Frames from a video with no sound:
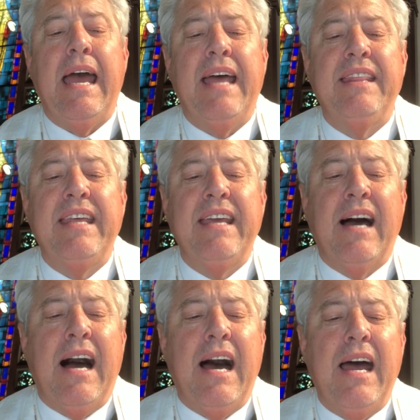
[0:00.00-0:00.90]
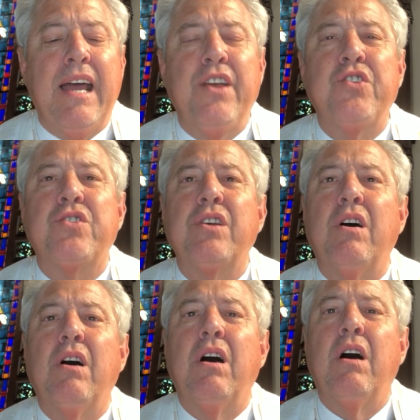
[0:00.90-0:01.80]
and the eyes
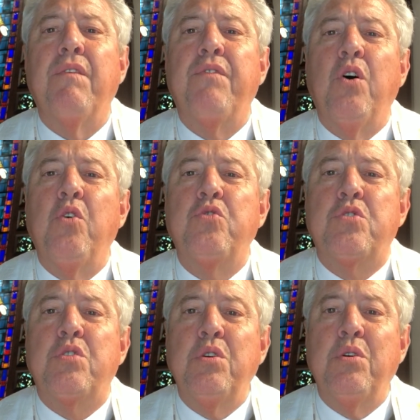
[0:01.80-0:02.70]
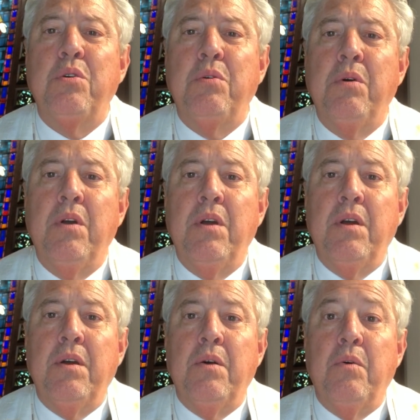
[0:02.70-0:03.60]
of those two
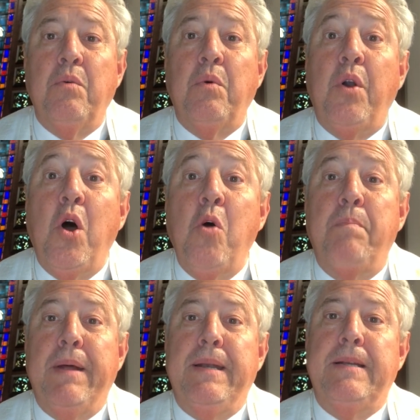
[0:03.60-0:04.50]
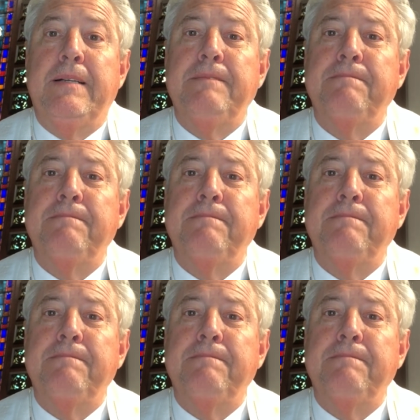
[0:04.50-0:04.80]
were opened.